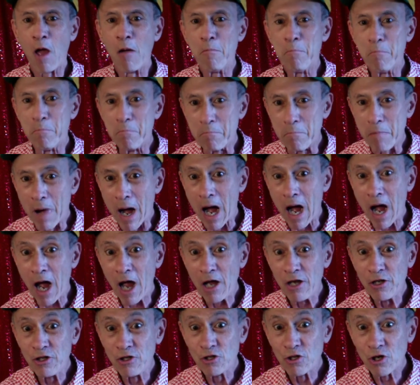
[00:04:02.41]
My
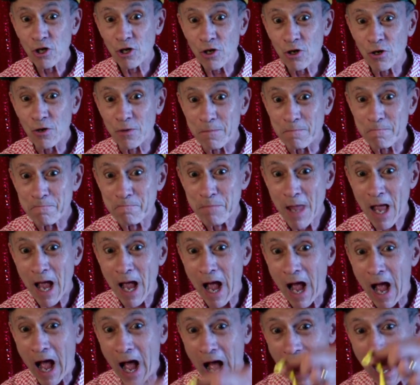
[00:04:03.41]
turn.
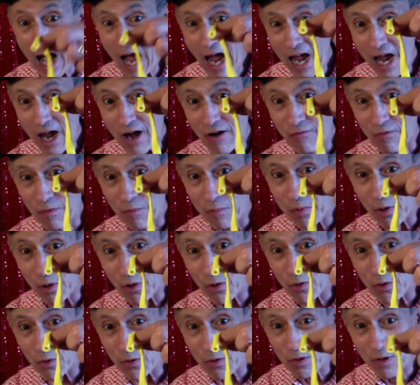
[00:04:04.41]
I have a
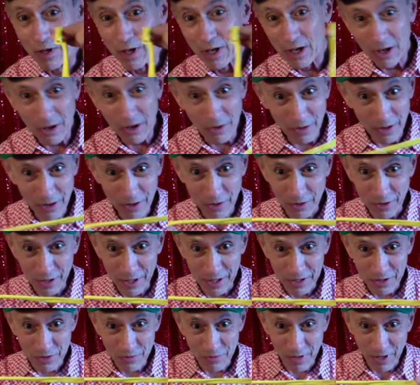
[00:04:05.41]
balloon. Well, there it
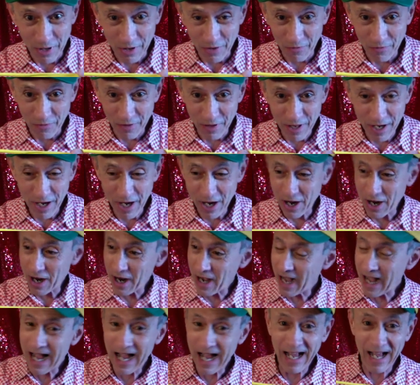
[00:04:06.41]
is right over there.
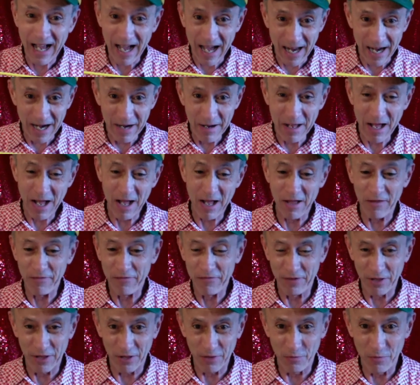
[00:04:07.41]
I got it. I'll
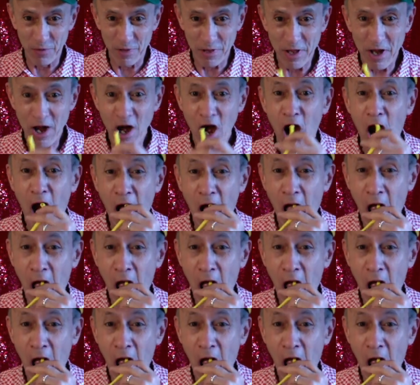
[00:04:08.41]
fill it with air.